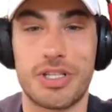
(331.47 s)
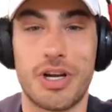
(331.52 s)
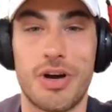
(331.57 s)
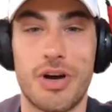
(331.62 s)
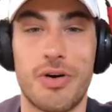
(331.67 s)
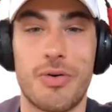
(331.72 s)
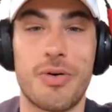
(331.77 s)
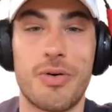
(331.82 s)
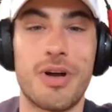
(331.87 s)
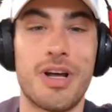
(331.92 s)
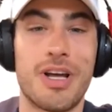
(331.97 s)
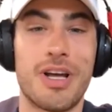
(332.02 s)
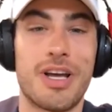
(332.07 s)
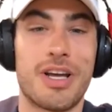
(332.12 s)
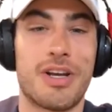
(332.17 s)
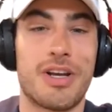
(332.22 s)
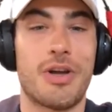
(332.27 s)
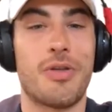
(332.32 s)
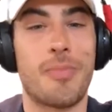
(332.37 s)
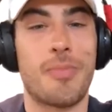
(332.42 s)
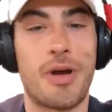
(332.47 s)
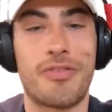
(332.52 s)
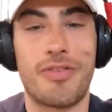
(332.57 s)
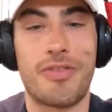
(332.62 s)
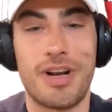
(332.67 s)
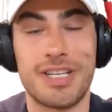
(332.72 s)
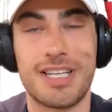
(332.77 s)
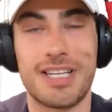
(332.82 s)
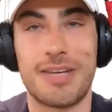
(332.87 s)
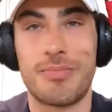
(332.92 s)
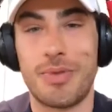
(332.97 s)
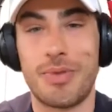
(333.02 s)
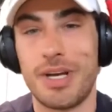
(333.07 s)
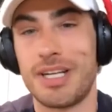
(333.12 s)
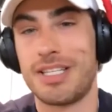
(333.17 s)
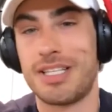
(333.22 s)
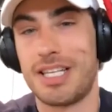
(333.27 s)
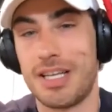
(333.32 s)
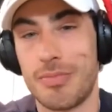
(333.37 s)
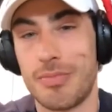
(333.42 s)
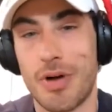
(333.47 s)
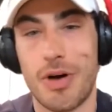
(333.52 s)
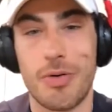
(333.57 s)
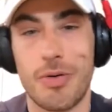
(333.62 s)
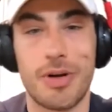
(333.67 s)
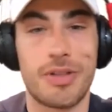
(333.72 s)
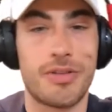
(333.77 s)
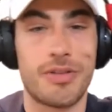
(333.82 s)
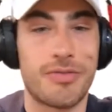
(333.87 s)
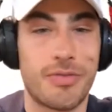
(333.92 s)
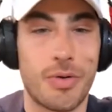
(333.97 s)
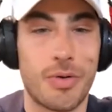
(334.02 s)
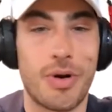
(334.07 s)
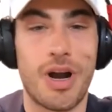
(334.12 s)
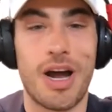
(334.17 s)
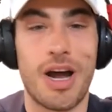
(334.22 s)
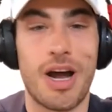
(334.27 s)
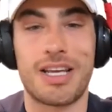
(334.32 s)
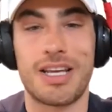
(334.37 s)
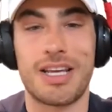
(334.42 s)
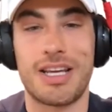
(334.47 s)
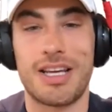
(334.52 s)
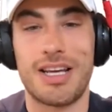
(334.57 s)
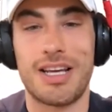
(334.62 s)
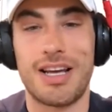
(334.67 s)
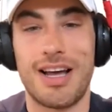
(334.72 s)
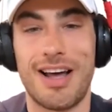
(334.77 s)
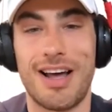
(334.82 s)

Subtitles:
So, my friends that played t-ball with and floor hockey,